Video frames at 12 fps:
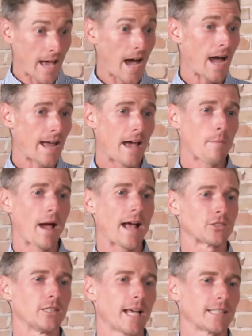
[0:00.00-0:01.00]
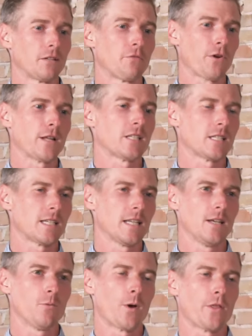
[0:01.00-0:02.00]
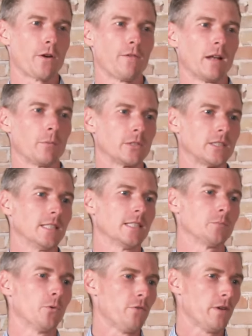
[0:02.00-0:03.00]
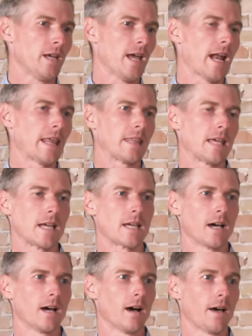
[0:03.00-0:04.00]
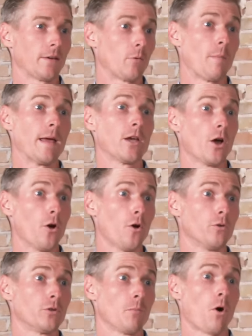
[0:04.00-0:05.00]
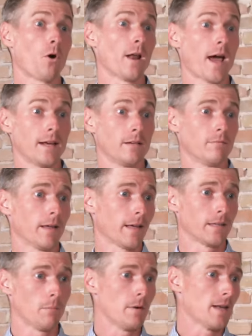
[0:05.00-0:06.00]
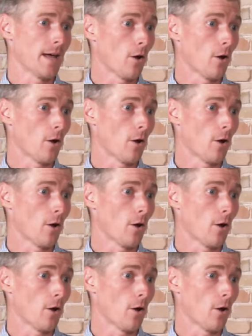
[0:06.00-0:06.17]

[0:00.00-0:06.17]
Yeah, I am. I actually texted friends to see when they're available to see this movie, and I think we may go tomorrow night, like at the midnight